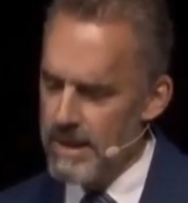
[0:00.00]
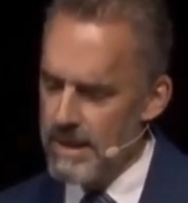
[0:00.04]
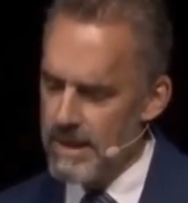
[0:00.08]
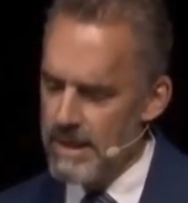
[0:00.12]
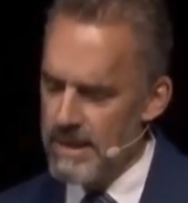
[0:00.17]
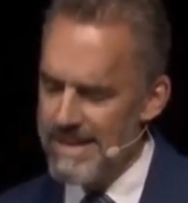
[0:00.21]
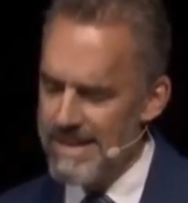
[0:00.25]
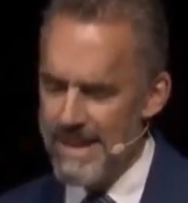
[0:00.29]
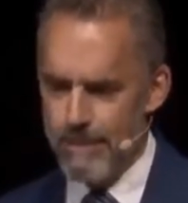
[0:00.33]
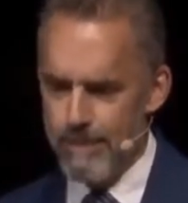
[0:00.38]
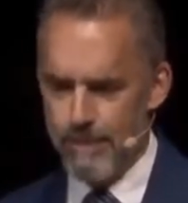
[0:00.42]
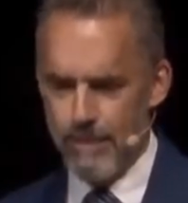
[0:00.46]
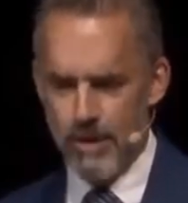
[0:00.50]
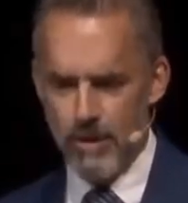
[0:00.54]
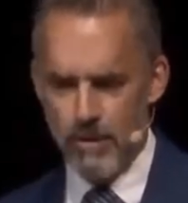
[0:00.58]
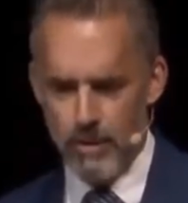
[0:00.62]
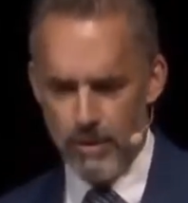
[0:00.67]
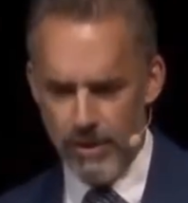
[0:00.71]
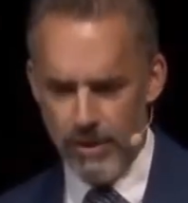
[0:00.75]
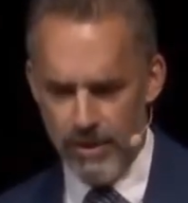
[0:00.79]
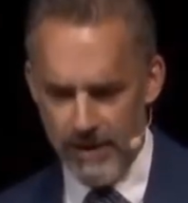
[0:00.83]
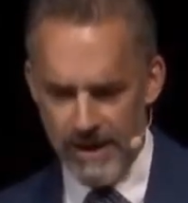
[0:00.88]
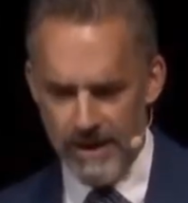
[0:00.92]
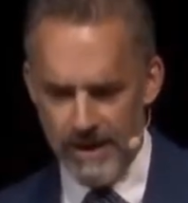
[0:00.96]
typical
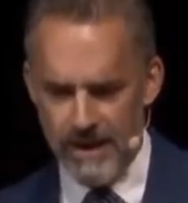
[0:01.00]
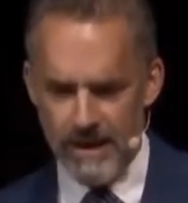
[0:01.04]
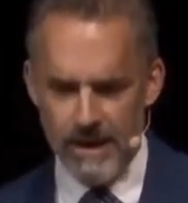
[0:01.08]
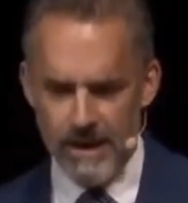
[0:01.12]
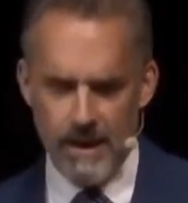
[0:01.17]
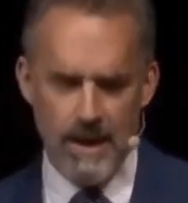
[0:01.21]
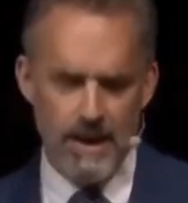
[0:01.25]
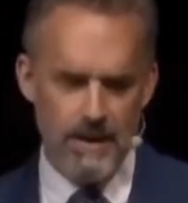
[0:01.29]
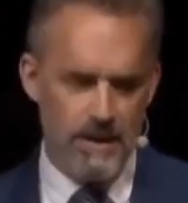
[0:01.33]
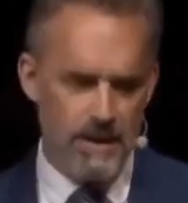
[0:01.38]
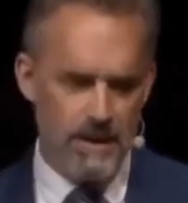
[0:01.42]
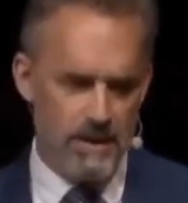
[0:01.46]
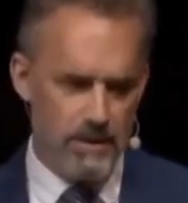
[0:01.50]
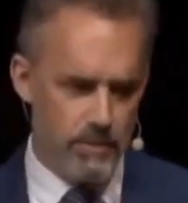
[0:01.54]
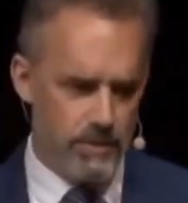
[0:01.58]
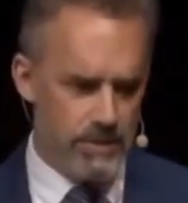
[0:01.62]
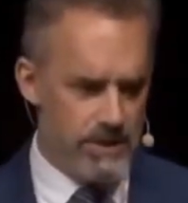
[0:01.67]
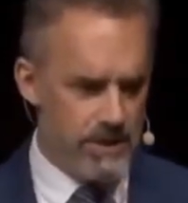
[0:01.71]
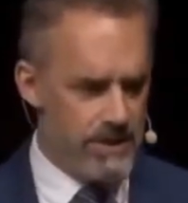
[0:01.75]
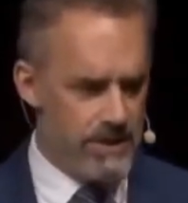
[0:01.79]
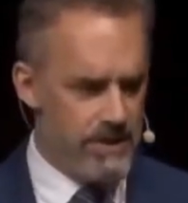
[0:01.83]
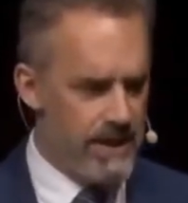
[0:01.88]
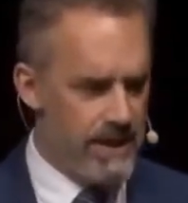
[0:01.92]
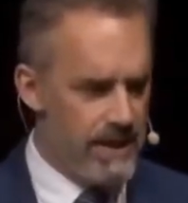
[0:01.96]
thinking, and this was
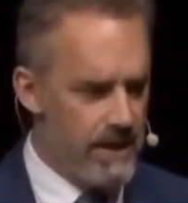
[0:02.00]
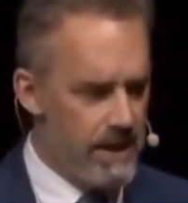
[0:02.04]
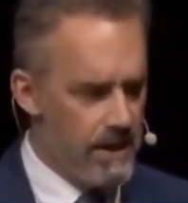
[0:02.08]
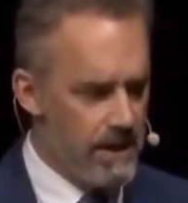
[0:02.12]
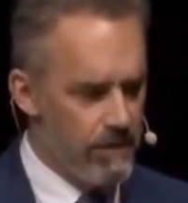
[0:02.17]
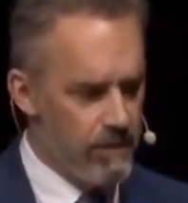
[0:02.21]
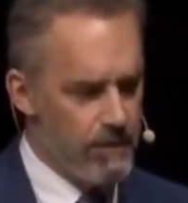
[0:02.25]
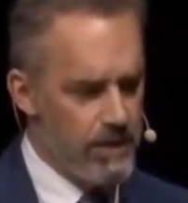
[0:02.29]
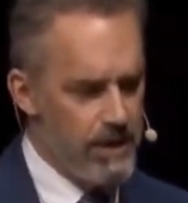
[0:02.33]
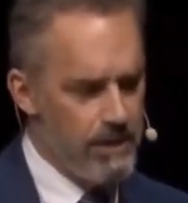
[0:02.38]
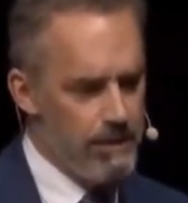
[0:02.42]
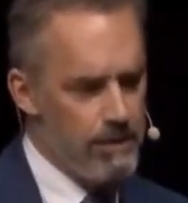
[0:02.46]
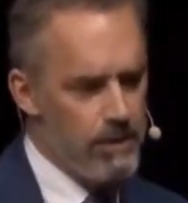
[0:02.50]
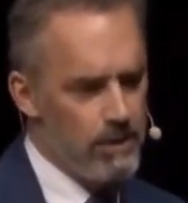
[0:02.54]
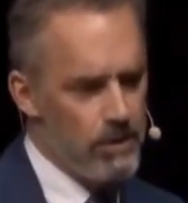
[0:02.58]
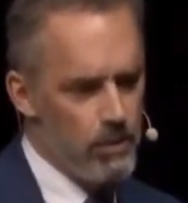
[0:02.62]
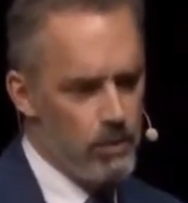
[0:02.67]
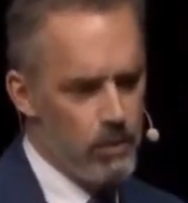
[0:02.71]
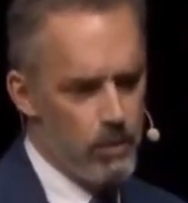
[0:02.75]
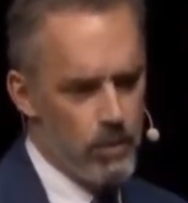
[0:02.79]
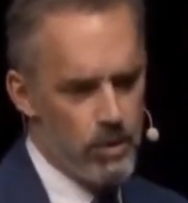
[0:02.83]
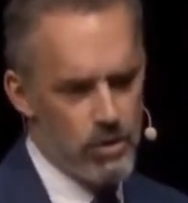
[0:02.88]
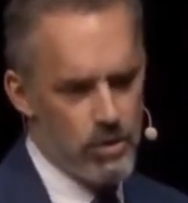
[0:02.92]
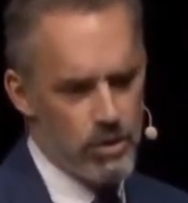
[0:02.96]
the thinking of people who
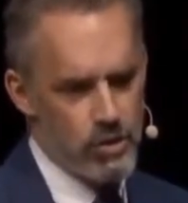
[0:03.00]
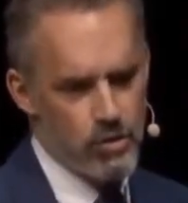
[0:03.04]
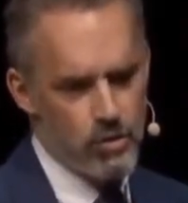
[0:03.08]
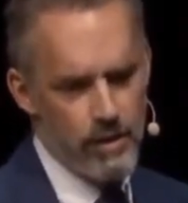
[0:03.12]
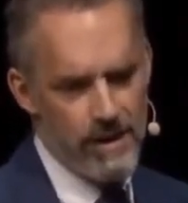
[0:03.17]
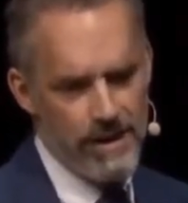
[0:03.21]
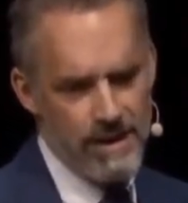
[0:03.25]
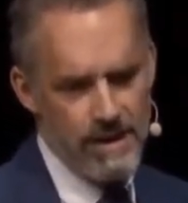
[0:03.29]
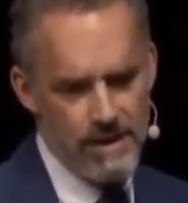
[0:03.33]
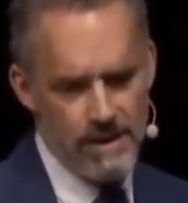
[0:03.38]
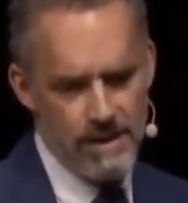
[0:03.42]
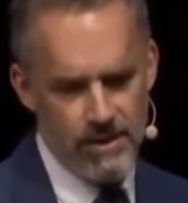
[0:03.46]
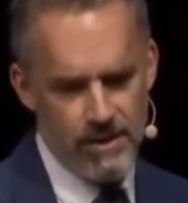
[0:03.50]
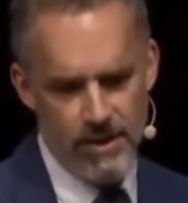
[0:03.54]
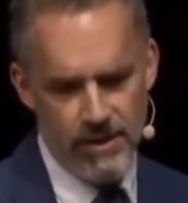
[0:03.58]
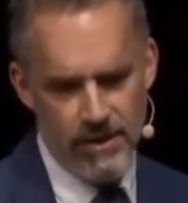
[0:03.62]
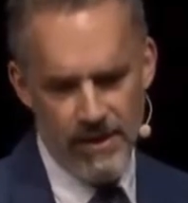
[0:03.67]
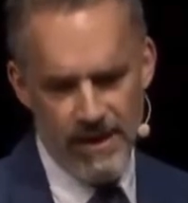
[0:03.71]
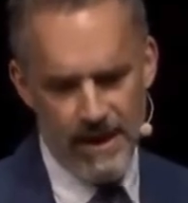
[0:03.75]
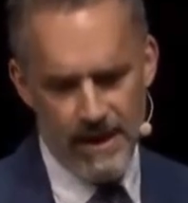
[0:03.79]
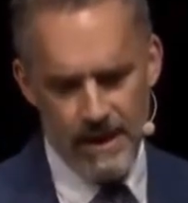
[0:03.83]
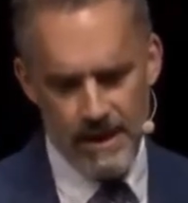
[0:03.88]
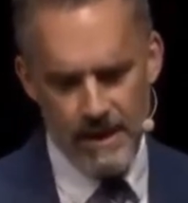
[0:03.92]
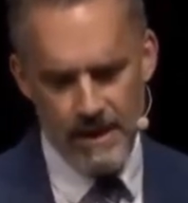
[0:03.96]
weren't trained to
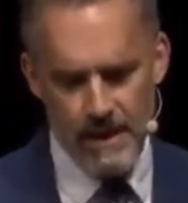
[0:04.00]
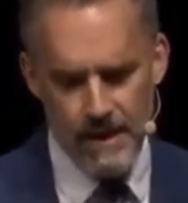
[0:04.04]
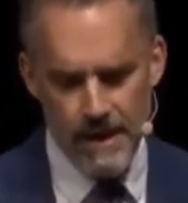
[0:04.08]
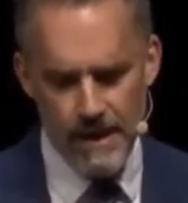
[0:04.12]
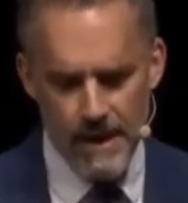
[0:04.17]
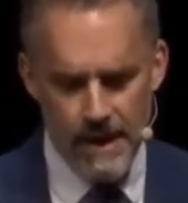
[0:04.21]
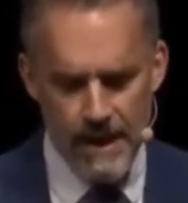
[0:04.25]
think.